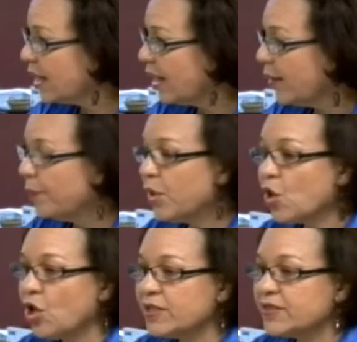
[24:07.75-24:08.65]

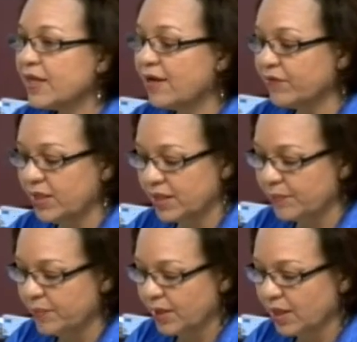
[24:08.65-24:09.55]
because they have either
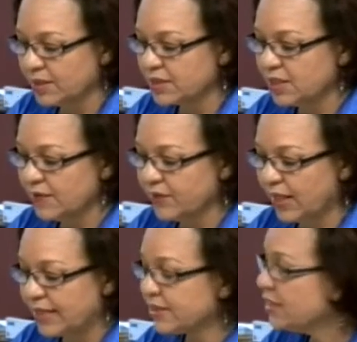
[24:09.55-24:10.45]
conceived
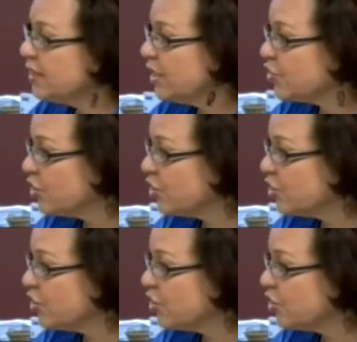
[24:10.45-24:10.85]
as a teenager.